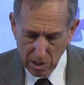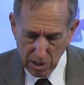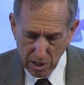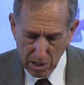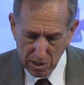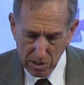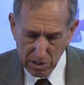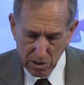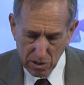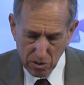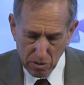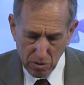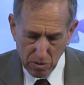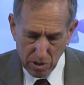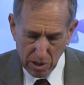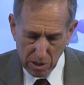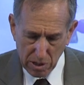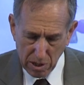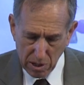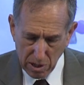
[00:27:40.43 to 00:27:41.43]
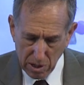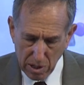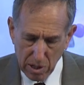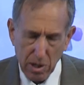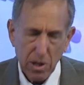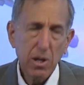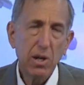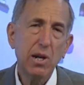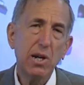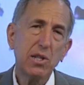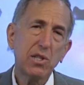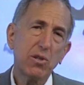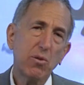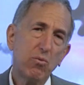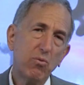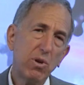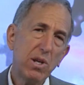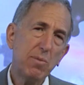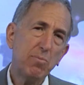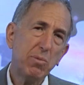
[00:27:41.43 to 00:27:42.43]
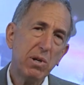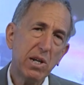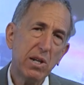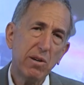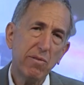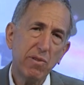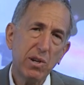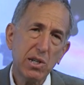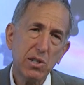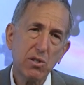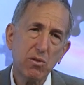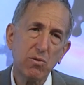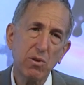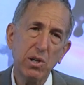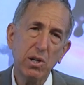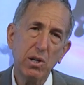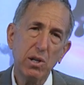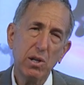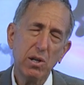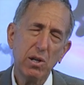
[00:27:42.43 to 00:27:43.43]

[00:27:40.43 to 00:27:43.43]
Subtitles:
And in short, it's a repeat of history.